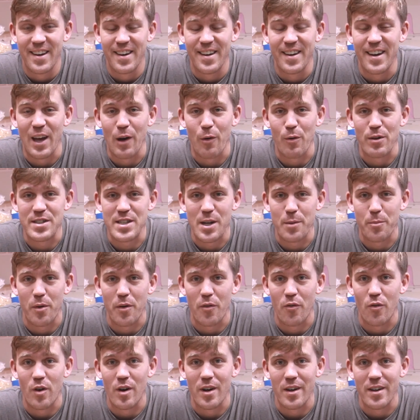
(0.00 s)
Hey, what's up
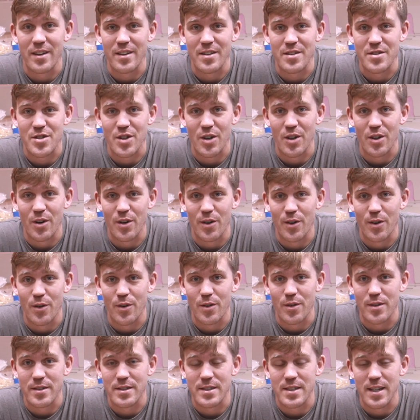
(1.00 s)
everyone?
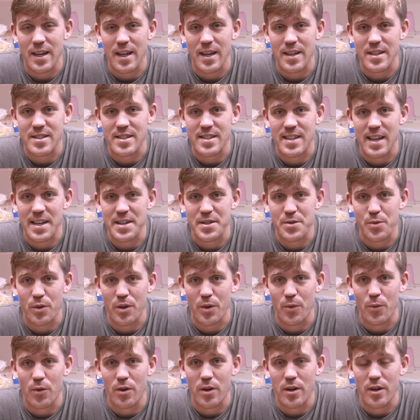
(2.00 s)
So today is day
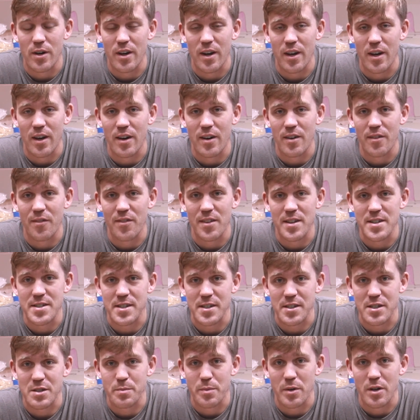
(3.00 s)
21 of this
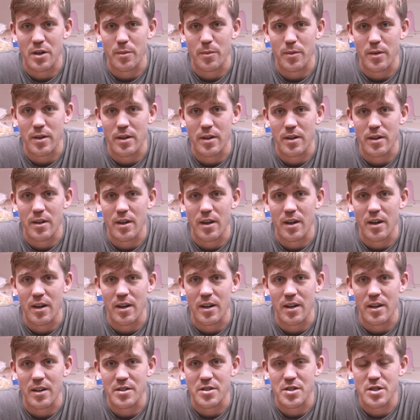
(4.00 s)
experiment.
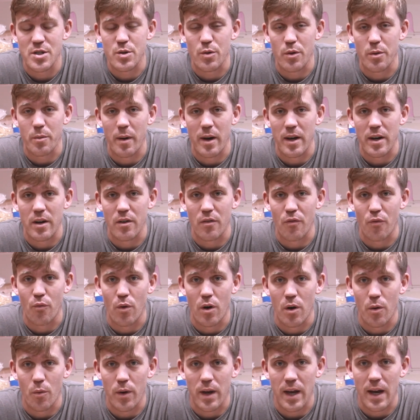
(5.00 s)
Just a reminder of
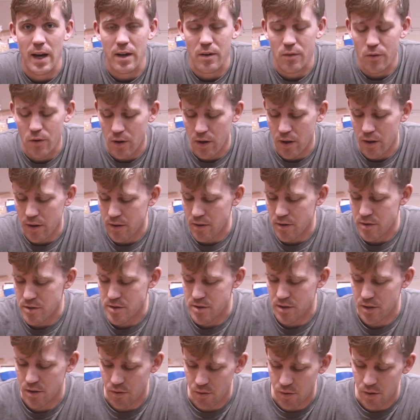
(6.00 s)
what we got going on here.
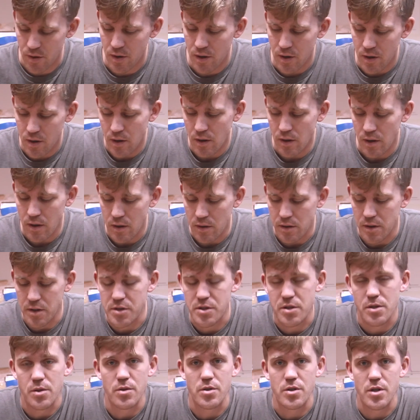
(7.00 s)
So
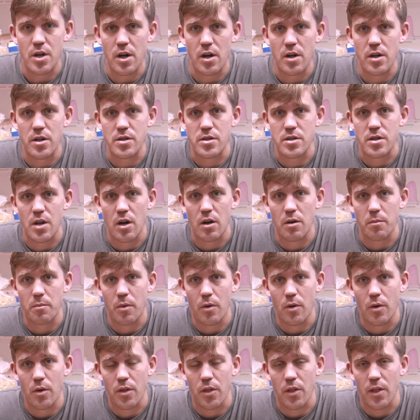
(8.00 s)
these 2 jars are
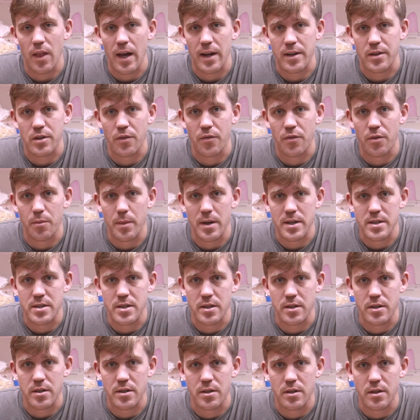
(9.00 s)
both lacto
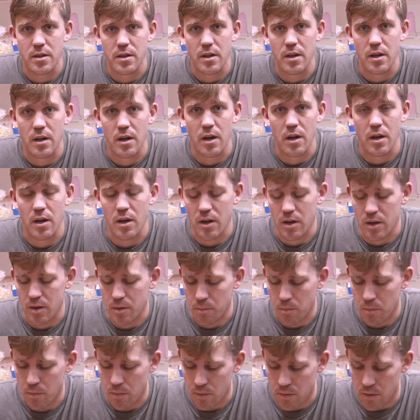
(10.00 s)
fermented.
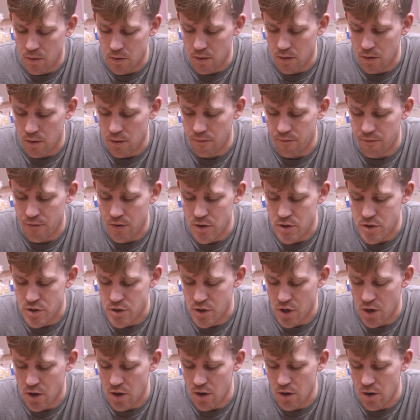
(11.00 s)
The first
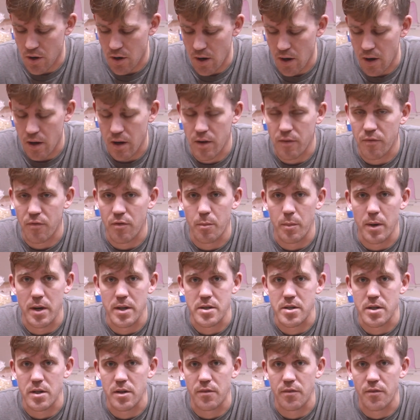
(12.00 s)
jar I
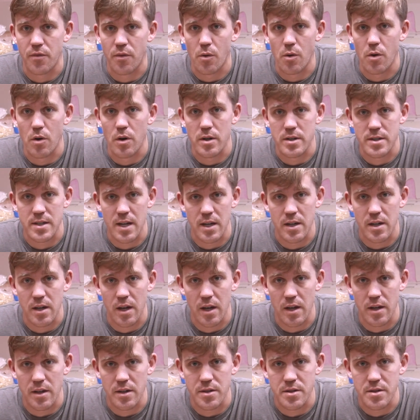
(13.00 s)
fermented for 10
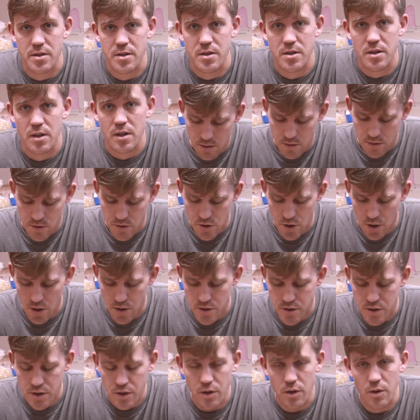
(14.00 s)
days. Jar
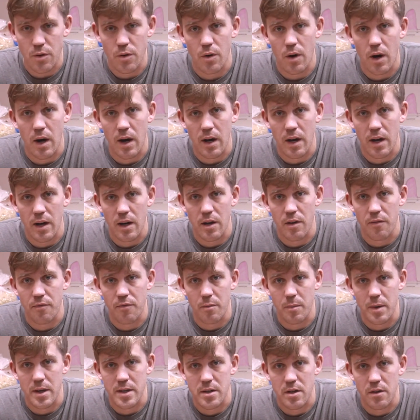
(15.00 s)
2 I
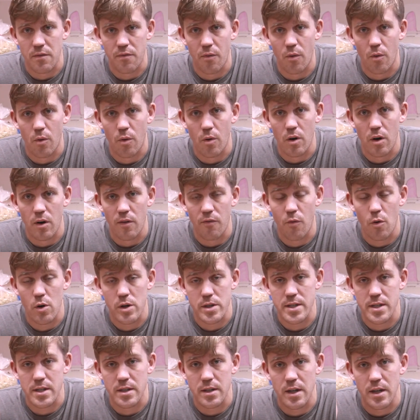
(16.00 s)
fermented for
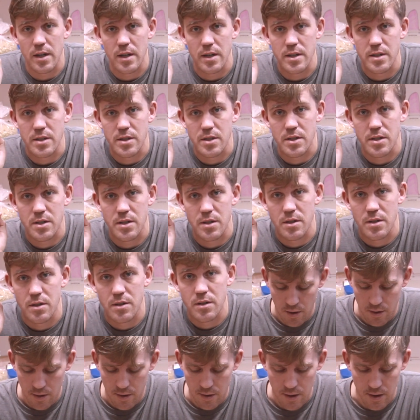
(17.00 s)
14 days.
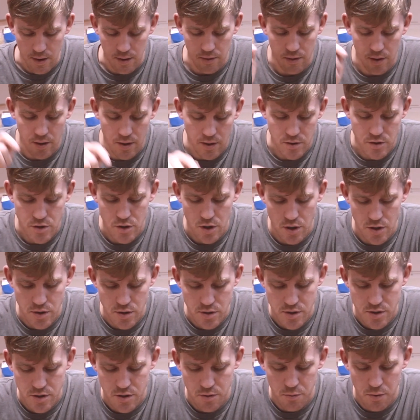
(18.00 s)
And then
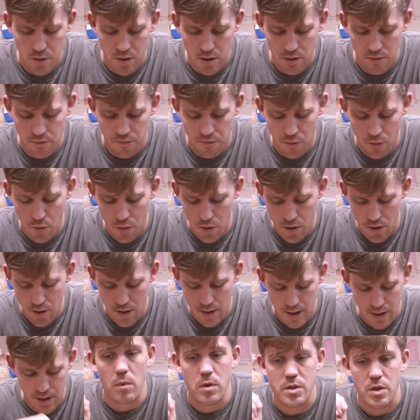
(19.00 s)
jars 3 and
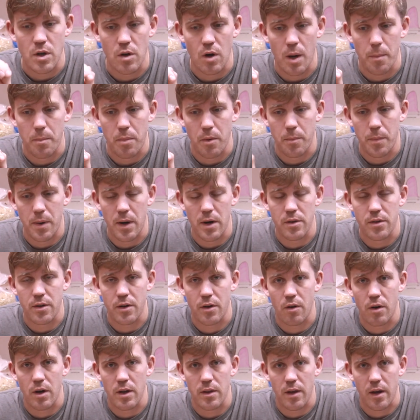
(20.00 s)
4, I prepared the
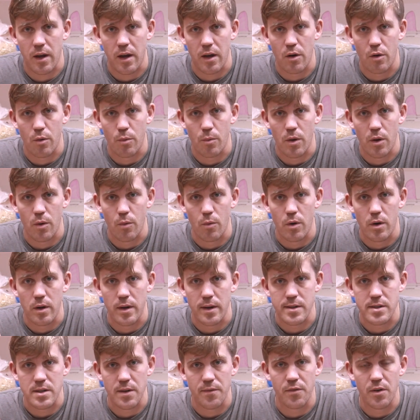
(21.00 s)
grain like I normally would,
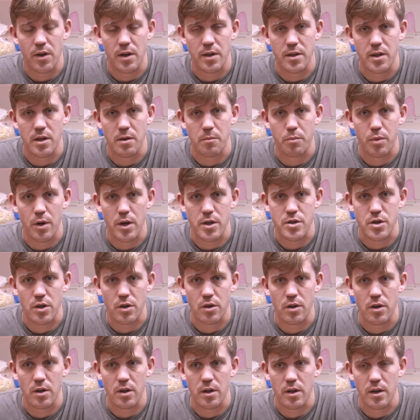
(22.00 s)
except for I didn't pressure
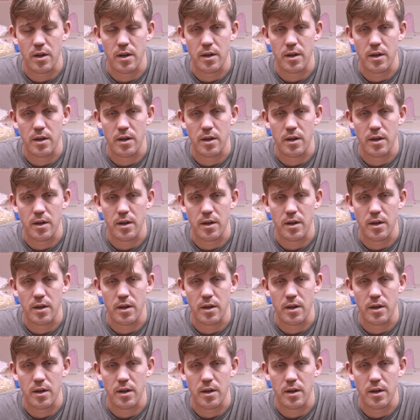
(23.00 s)
cook.